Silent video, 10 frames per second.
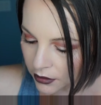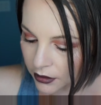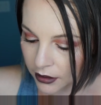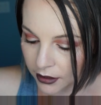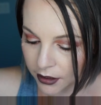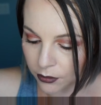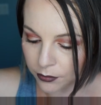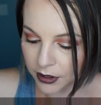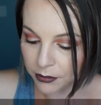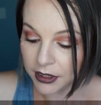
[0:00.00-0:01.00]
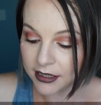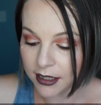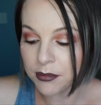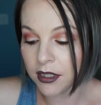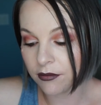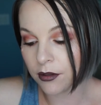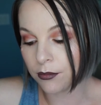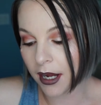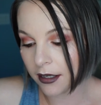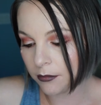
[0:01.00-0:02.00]
With the exception of the
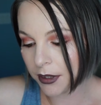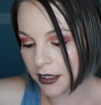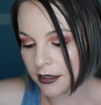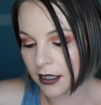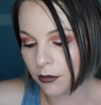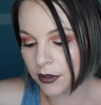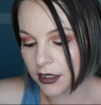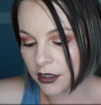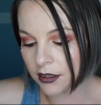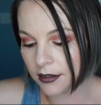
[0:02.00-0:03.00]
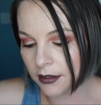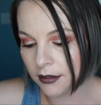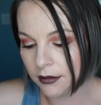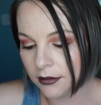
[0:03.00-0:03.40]
red, because that one's just,